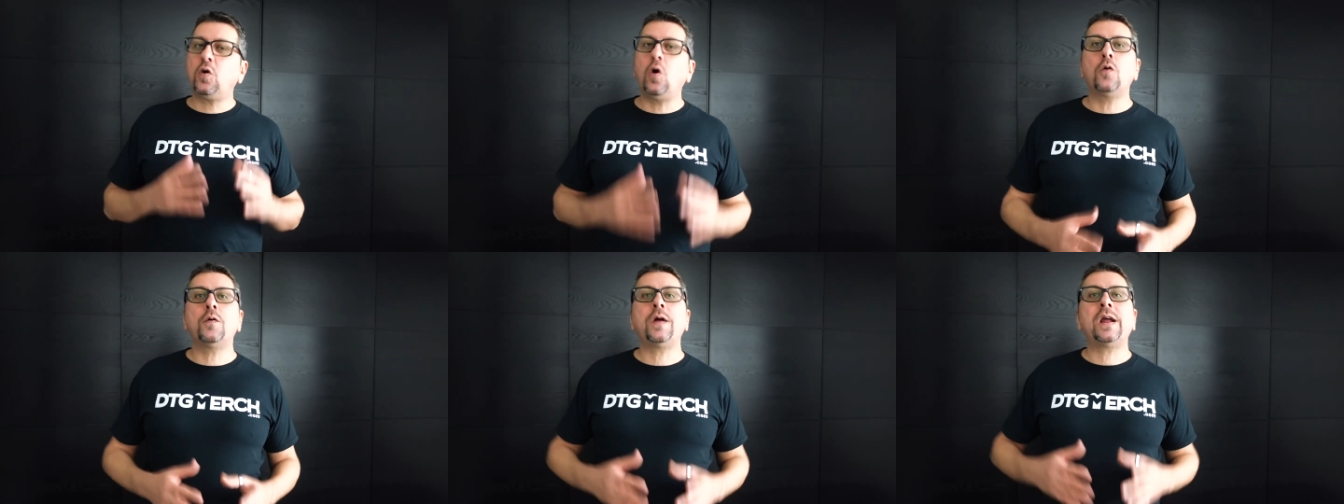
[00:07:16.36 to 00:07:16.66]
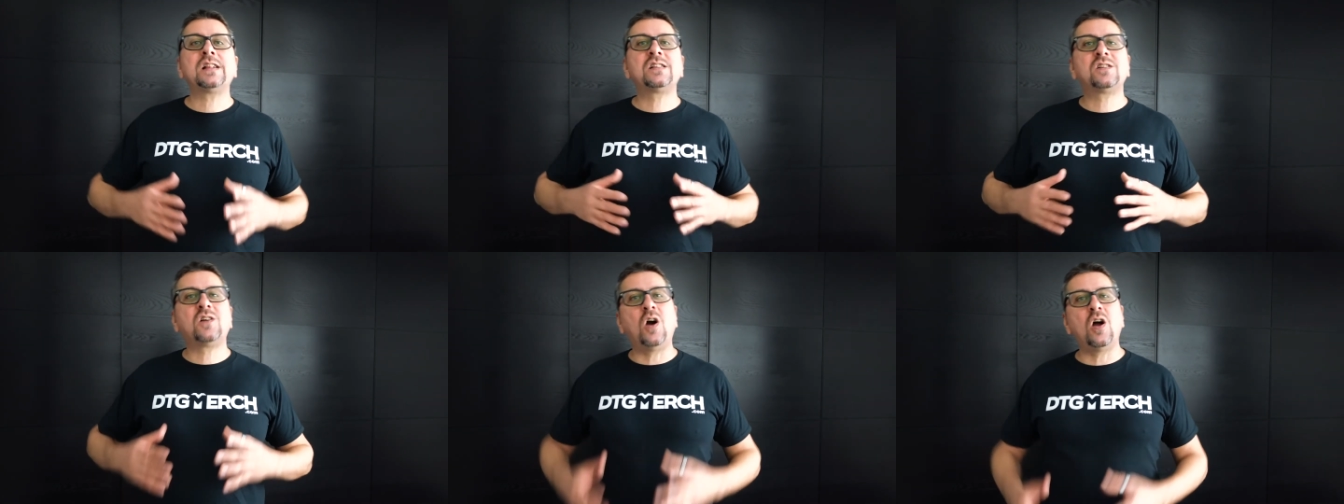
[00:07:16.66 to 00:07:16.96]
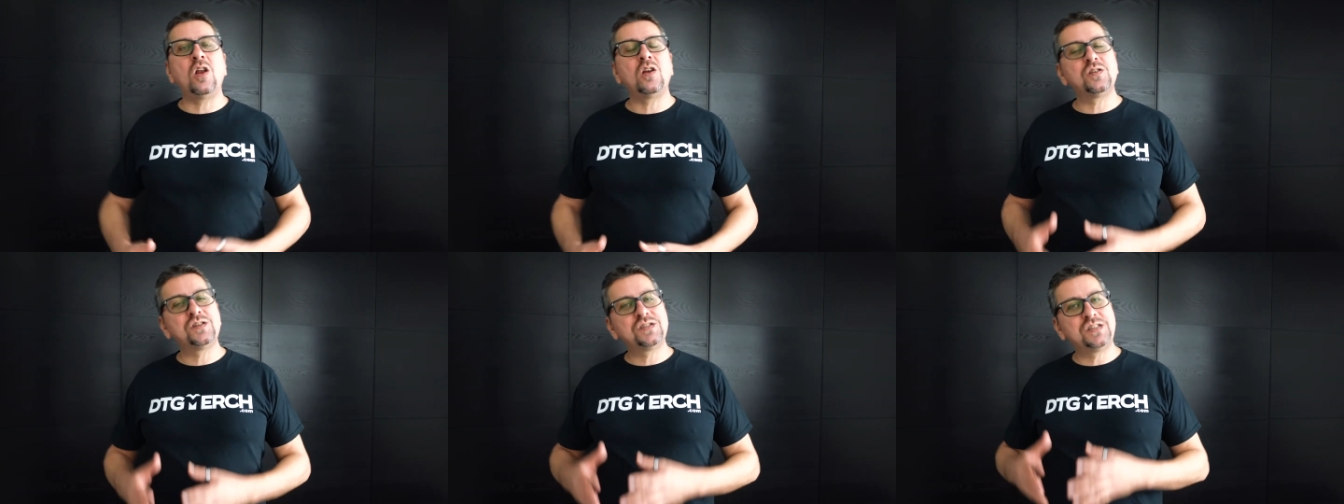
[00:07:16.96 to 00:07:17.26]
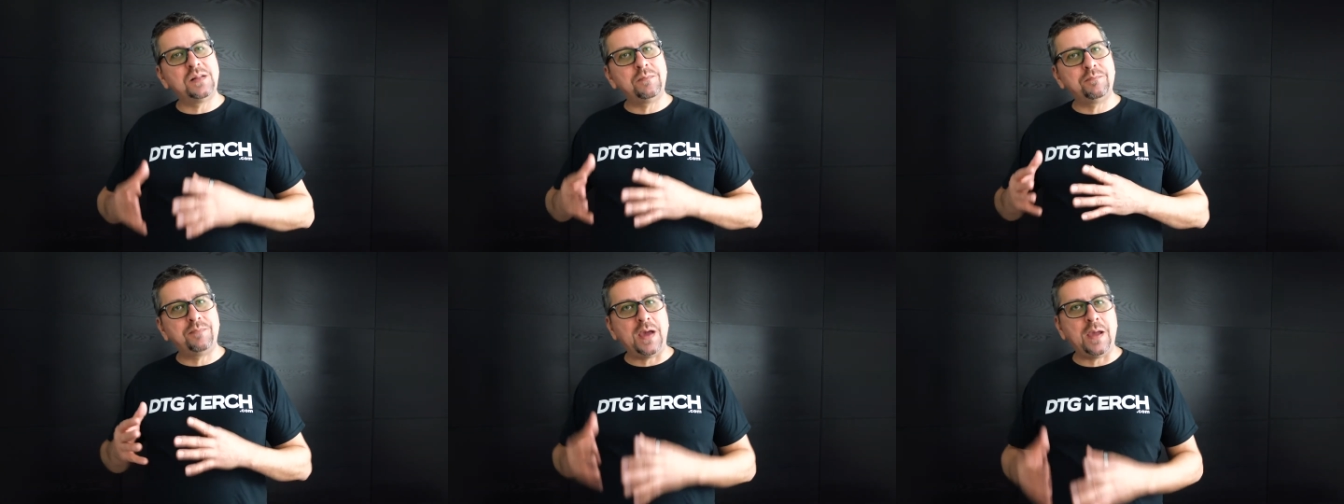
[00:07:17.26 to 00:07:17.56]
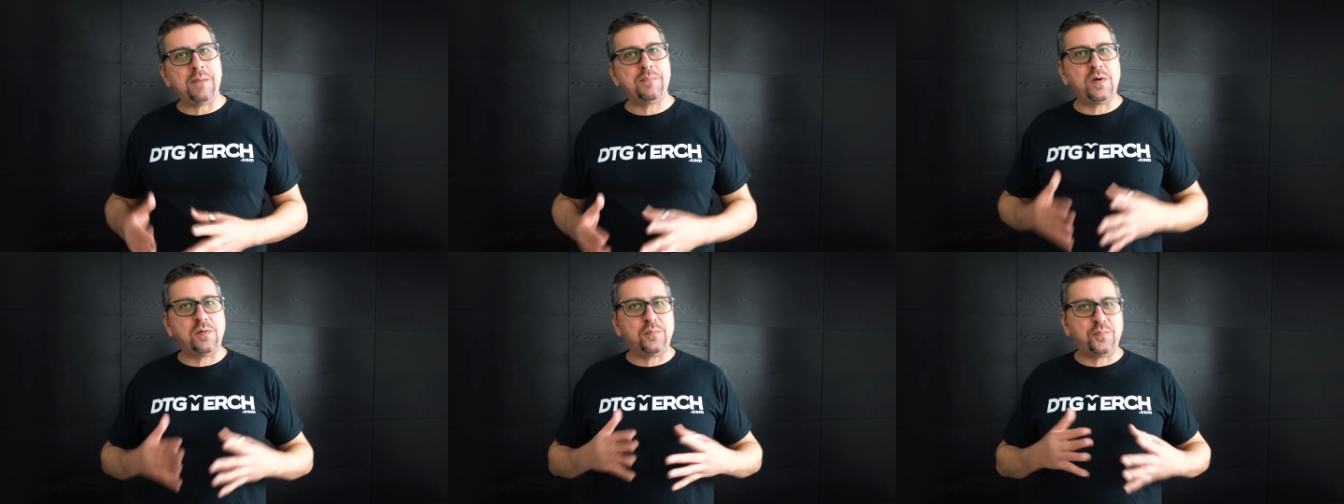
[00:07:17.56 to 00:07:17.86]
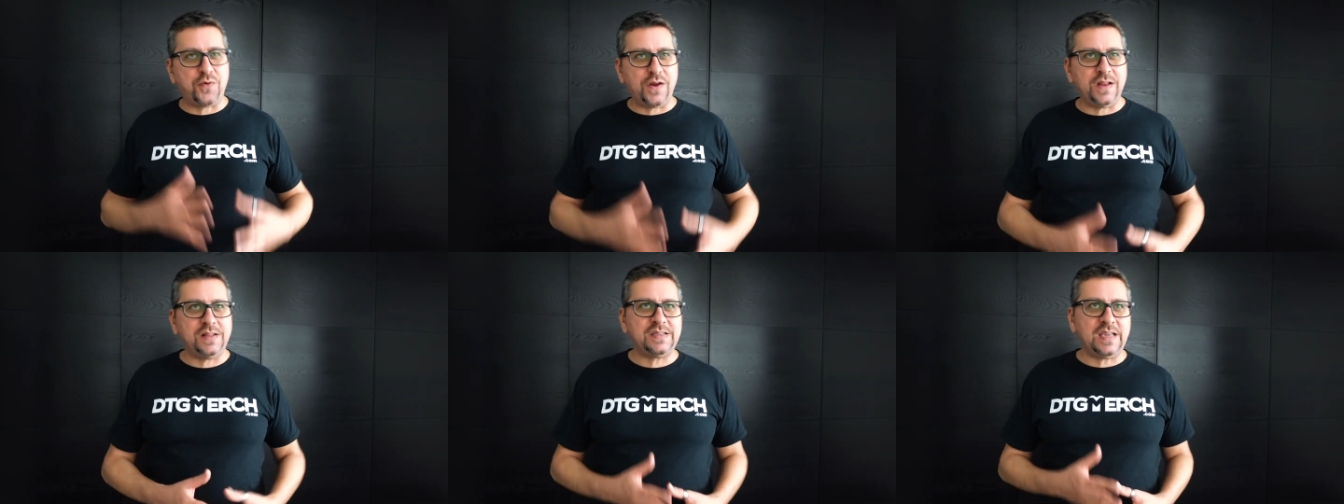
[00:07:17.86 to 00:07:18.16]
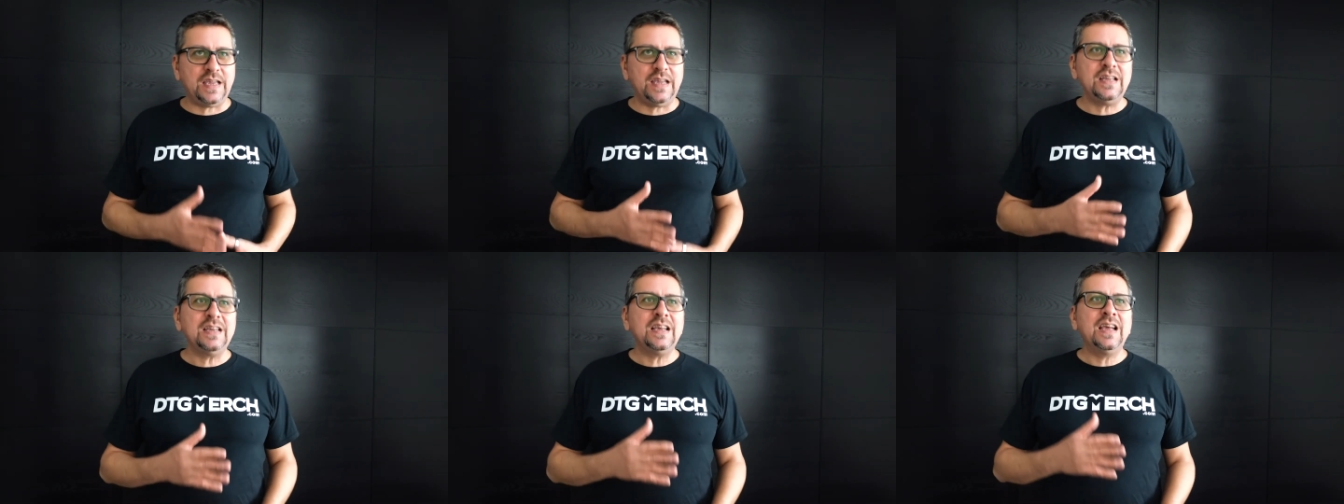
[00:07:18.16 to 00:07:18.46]
correct colors in paper
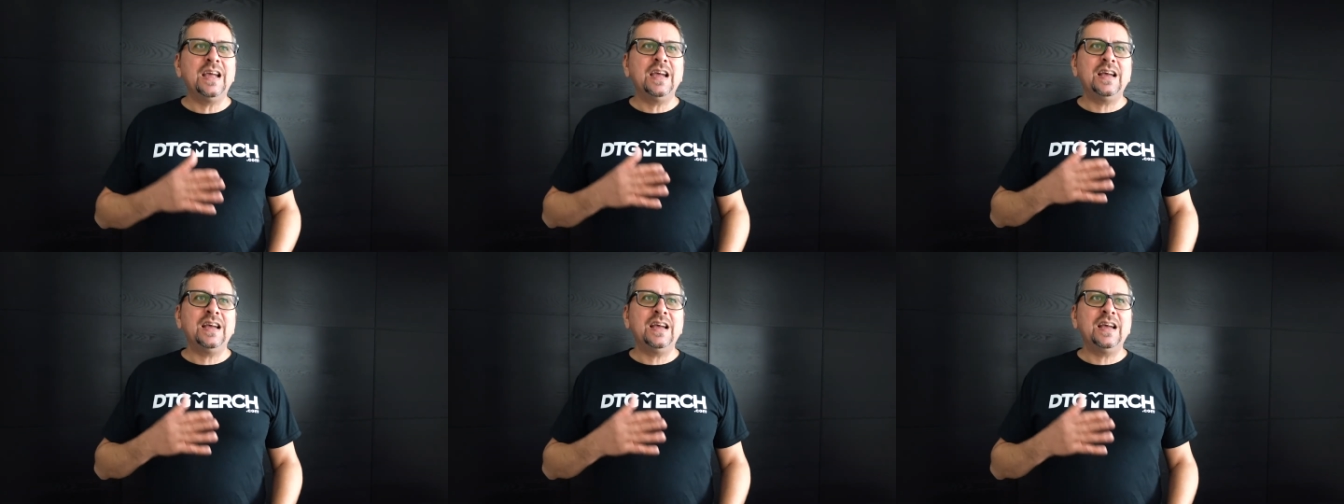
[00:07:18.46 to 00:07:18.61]
printing,